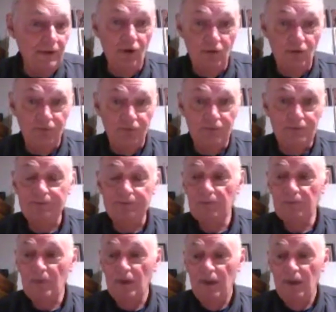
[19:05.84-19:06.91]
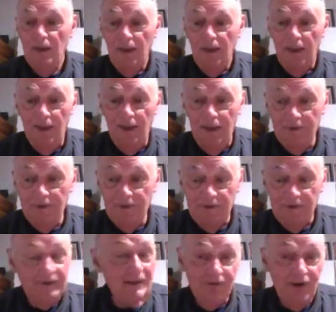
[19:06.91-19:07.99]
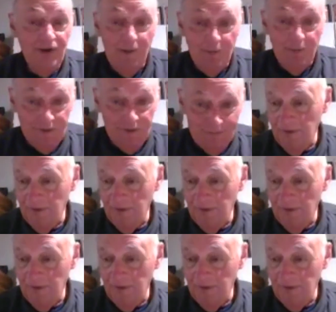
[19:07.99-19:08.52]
over, and it never happened.